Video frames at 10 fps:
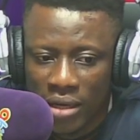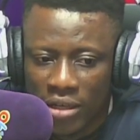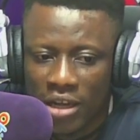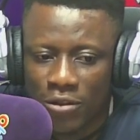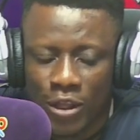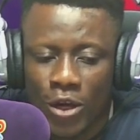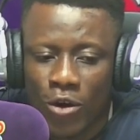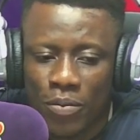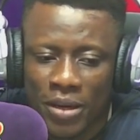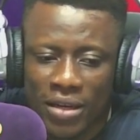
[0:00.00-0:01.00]
The
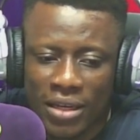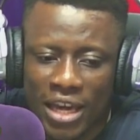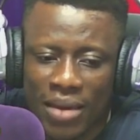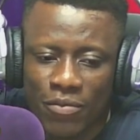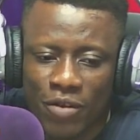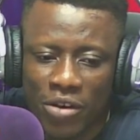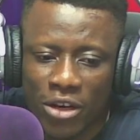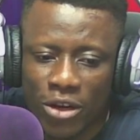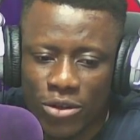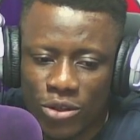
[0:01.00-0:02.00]
Ethiopian came very
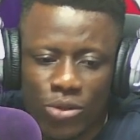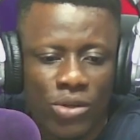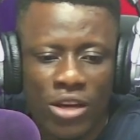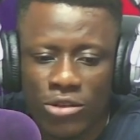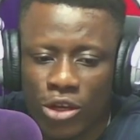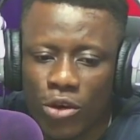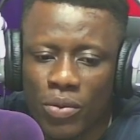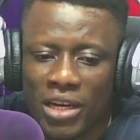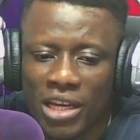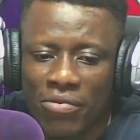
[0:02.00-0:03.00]
close 2 years ago
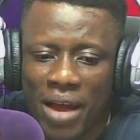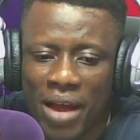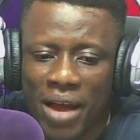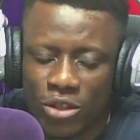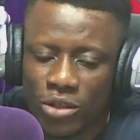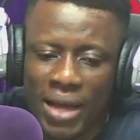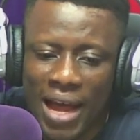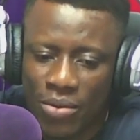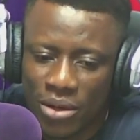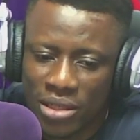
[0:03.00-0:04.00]
when he ran for 2
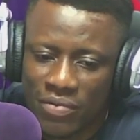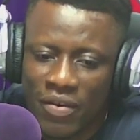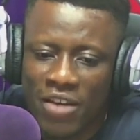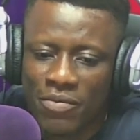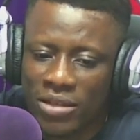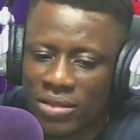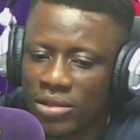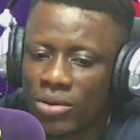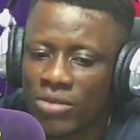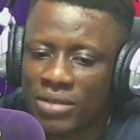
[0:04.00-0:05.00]
hours, 5 minutes
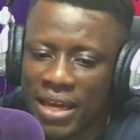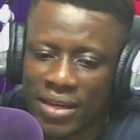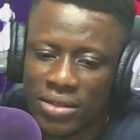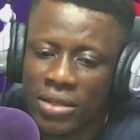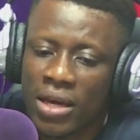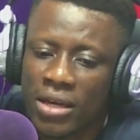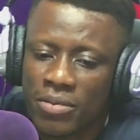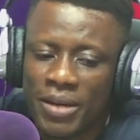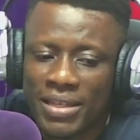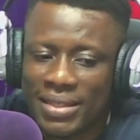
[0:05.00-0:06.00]
and 12 seconds
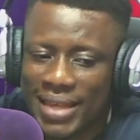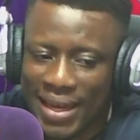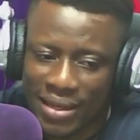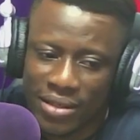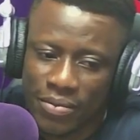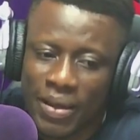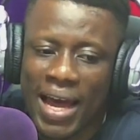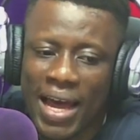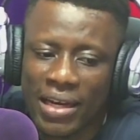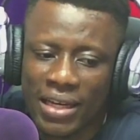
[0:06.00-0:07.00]
to place second
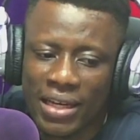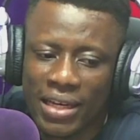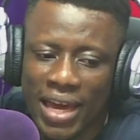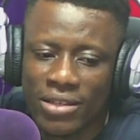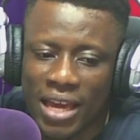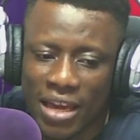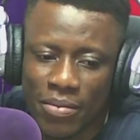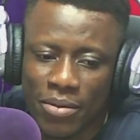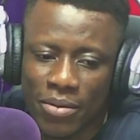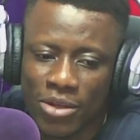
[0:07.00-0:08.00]
behind Kenya's
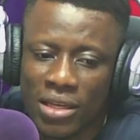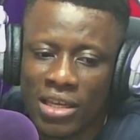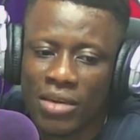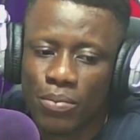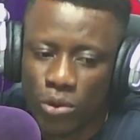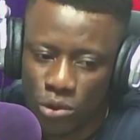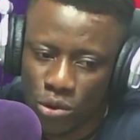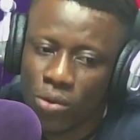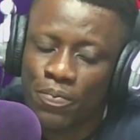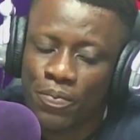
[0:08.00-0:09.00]
Amos
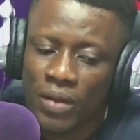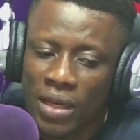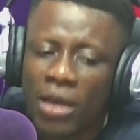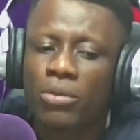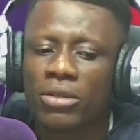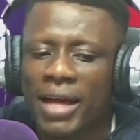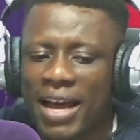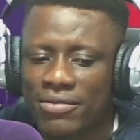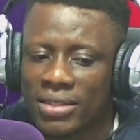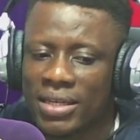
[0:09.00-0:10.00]
Kipruto. He will
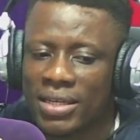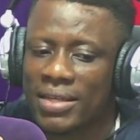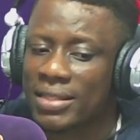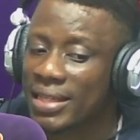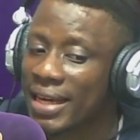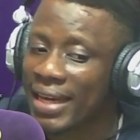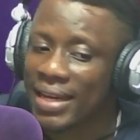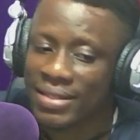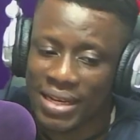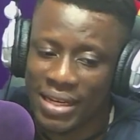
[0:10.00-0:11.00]
have to contest
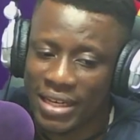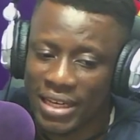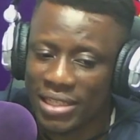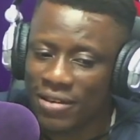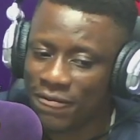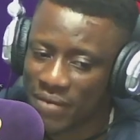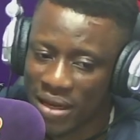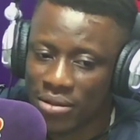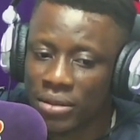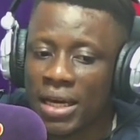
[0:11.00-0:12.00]
against an elite
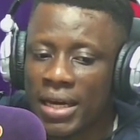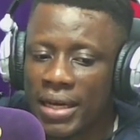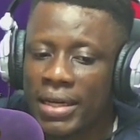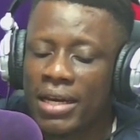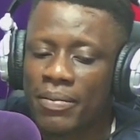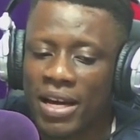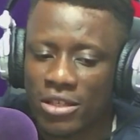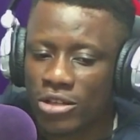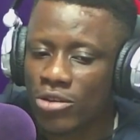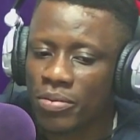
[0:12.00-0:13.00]
field led by
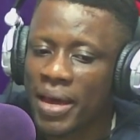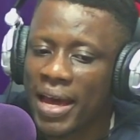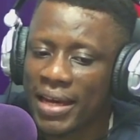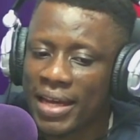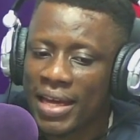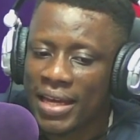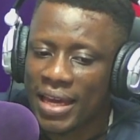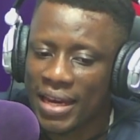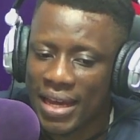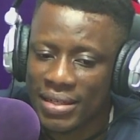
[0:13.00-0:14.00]
his countryman
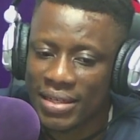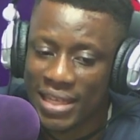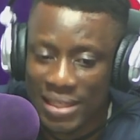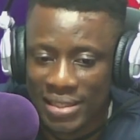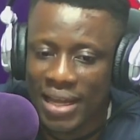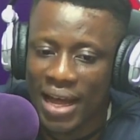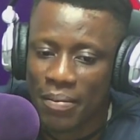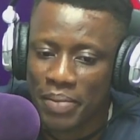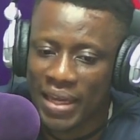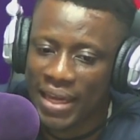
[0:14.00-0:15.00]

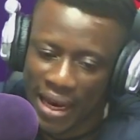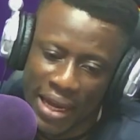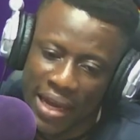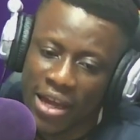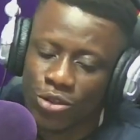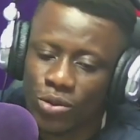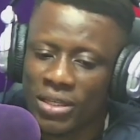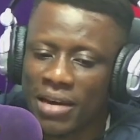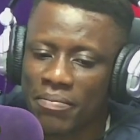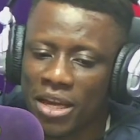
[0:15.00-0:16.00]
Kenenisa Bekele, a
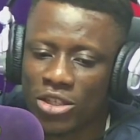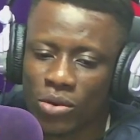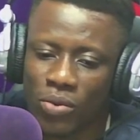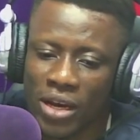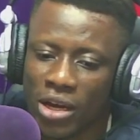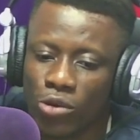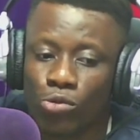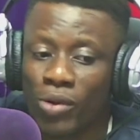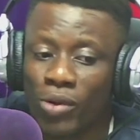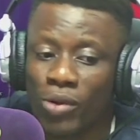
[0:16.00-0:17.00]
two-time major winner who
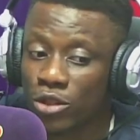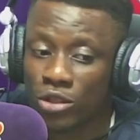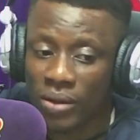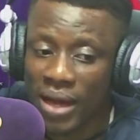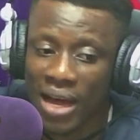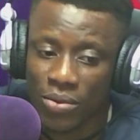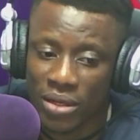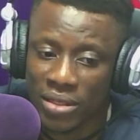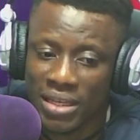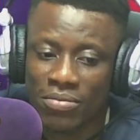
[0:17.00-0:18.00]
ran for 2
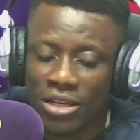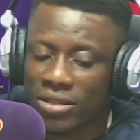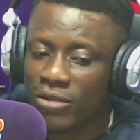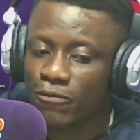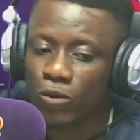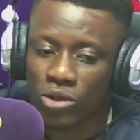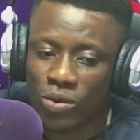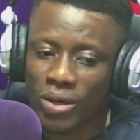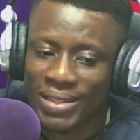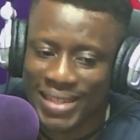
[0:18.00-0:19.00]
hours, 10 minutes and
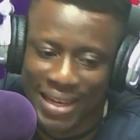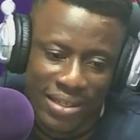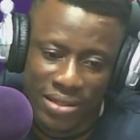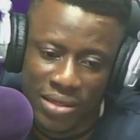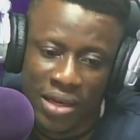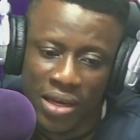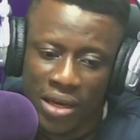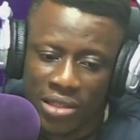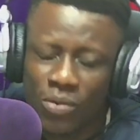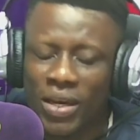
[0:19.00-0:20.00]
41 seconds
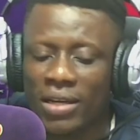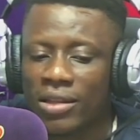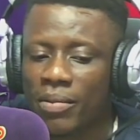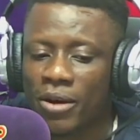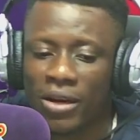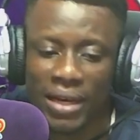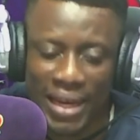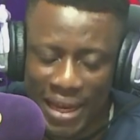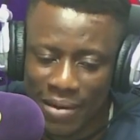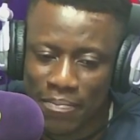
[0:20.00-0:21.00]
to win the
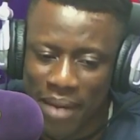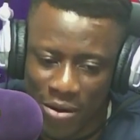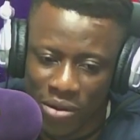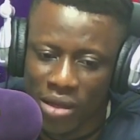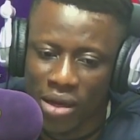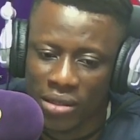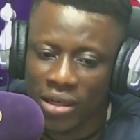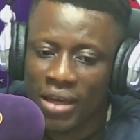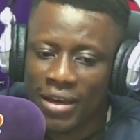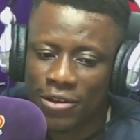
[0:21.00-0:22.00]
Berlin
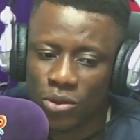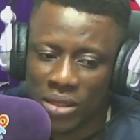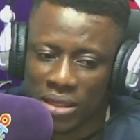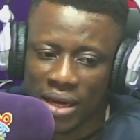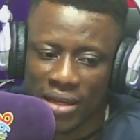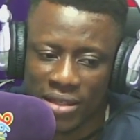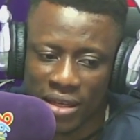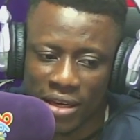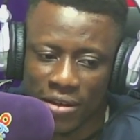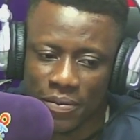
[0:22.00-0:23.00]
Marathon in
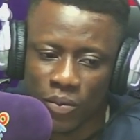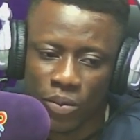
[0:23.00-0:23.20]
2019.